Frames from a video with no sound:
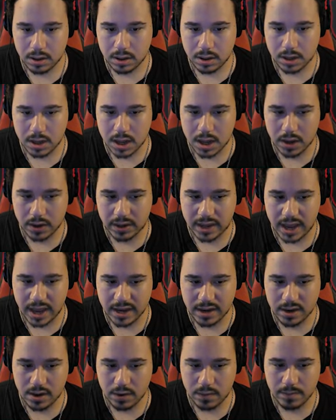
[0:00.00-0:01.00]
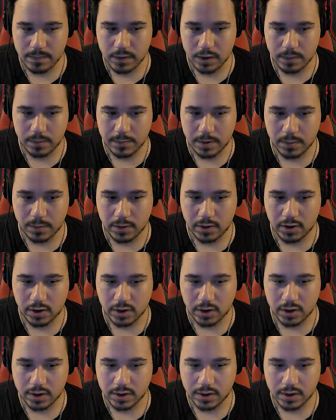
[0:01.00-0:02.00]
Okay, no, no, no, no, no,
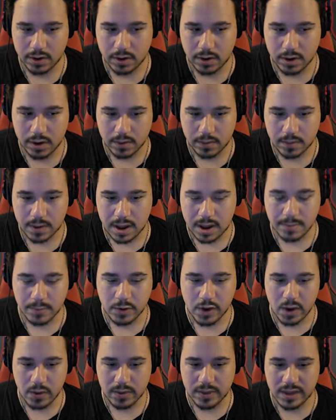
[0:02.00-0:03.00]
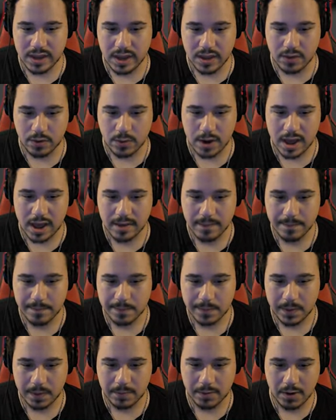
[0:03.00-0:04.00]
no, no, no. no. I'm going the other way.
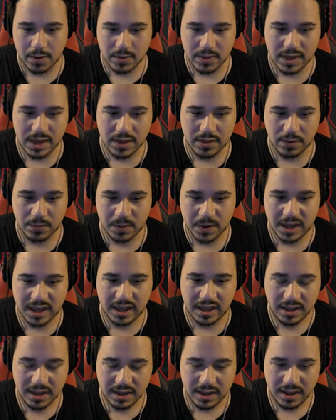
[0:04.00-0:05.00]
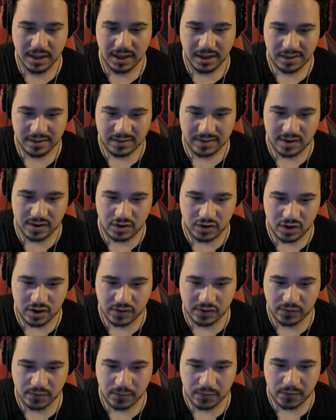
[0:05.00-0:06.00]
I'm going the other way. See,
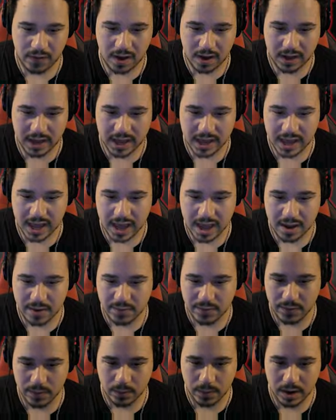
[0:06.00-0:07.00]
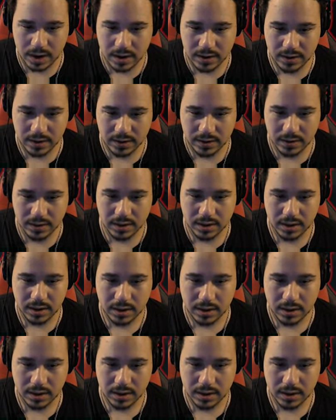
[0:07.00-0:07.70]
she's fucking everywhere, dude.